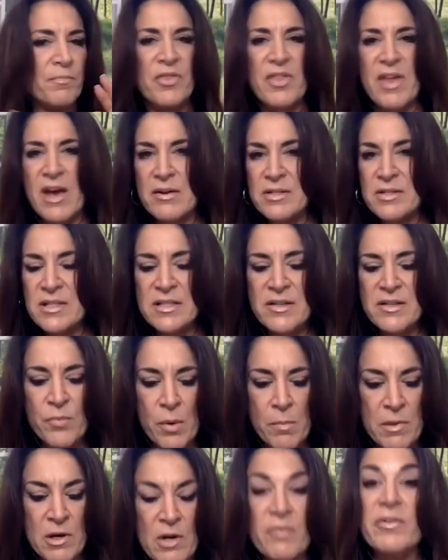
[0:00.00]
thousands of
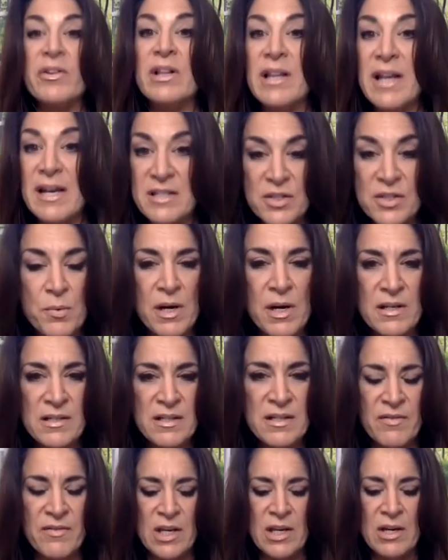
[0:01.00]
women over the last
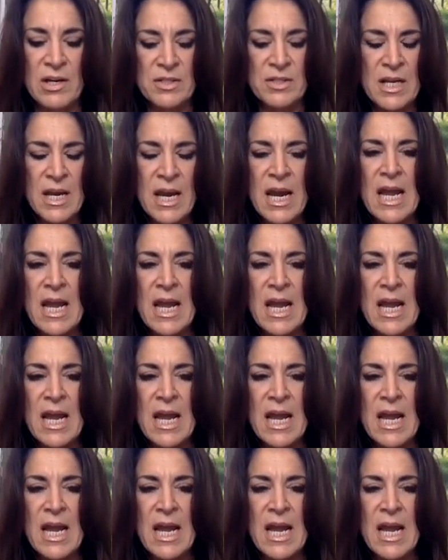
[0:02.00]
27 years,